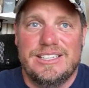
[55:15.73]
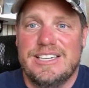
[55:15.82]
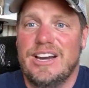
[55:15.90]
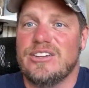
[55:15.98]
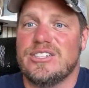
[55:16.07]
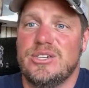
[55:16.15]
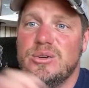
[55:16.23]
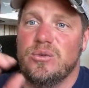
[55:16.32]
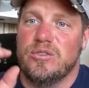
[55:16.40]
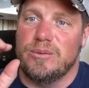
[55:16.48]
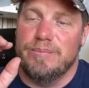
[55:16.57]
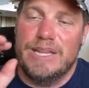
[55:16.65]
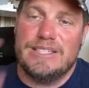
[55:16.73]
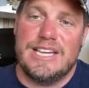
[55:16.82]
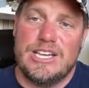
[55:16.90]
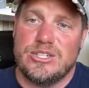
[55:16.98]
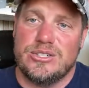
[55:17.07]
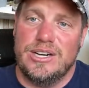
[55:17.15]
The Z R two, for
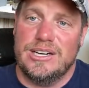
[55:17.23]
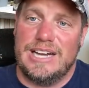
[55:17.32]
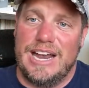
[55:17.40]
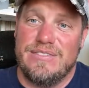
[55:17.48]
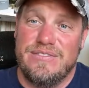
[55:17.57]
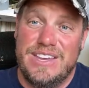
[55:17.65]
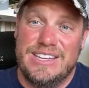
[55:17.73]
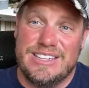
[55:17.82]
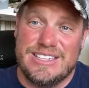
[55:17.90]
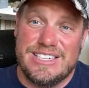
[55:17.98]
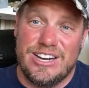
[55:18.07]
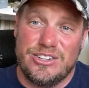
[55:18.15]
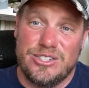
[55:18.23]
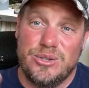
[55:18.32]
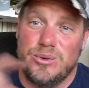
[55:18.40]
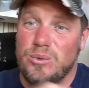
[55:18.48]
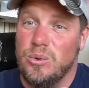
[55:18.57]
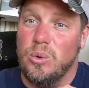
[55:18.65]
mid-sized truck, I fit in the Z R
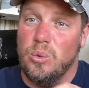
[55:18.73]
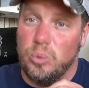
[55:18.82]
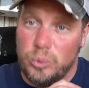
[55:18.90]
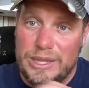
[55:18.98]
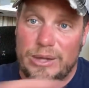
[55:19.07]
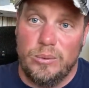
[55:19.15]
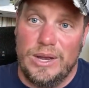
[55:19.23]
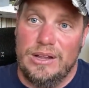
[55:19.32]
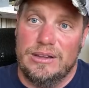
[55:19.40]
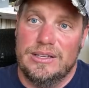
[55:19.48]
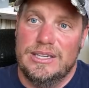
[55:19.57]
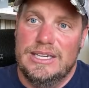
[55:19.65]
two really well.